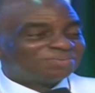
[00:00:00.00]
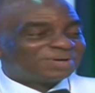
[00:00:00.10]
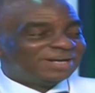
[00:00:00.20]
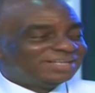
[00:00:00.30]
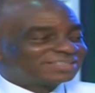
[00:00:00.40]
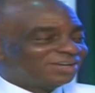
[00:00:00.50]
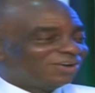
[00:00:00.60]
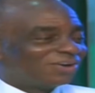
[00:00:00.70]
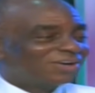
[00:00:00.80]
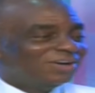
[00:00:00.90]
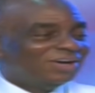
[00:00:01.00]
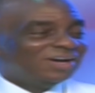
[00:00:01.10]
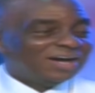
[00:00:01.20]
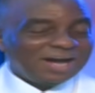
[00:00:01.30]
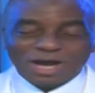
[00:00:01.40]
Praise God.
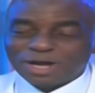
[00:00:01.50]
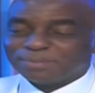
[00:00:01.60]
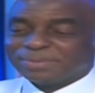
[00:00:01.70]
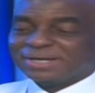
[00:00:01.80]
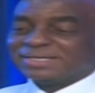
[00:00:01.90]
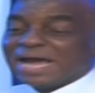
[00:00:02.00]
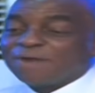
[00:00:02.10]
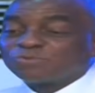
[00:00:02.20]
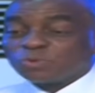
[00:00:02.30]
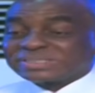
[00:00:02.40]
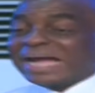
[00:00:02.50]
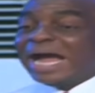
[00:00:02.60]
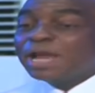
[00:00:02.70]
I ah, they have to tie